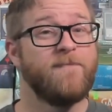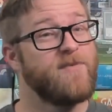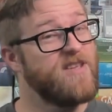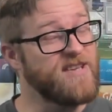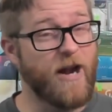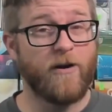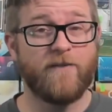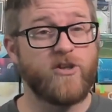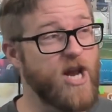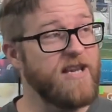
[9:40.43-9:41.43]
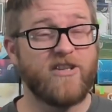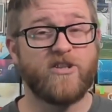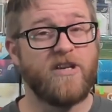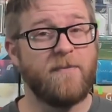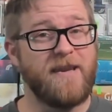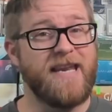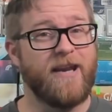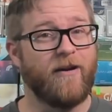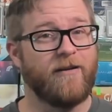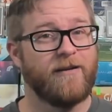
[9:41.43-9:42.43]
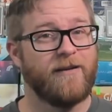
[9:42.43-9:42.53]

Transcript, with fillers: this era of chase is going to be here.